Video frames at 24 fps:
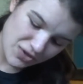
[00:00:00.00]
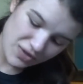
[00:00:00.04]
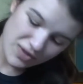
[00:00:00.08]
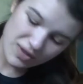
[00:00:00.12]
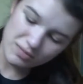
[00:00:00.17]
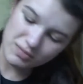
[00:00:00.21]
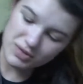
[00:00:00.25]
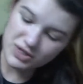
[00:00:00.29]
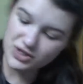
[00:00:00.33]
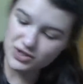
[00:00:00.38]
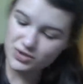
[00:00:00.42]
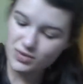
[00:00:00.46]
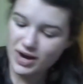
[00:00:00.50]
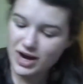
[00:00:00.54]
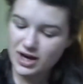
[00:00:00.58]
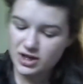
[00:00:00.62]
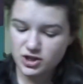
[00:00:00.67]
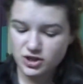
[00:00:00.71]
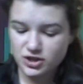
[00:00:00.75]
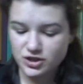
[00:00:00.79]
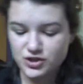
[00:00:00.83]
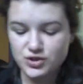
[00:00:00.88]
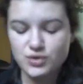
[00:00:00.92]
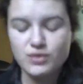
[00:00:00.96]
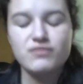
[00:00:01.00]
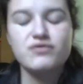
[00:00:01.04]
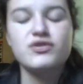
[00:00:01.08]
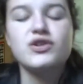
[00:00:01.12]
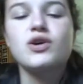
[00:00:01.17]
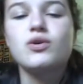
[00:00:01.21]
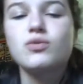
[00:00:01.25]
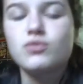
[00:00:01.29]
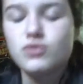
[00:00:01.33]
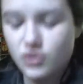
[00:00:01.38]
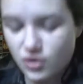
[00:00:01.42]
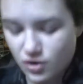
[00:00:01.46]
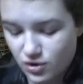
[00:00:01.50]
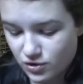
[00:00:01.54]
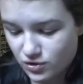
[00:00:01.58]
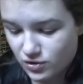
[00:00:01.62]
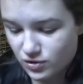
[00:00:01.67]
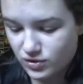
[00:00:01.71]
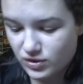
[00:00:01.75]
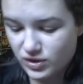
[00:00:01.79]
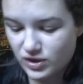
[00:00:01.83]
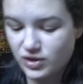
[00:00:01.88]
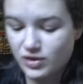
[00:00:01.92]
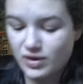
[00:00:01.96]
that means you actually do have to go darker
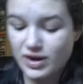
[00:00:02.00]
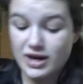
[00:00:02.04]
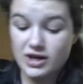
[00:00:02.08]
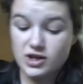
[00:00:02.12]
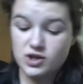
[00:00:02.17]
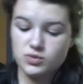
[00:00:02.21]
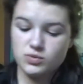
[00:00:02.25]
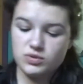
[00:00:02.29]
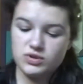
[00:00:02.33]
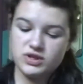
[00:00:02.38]
than your actual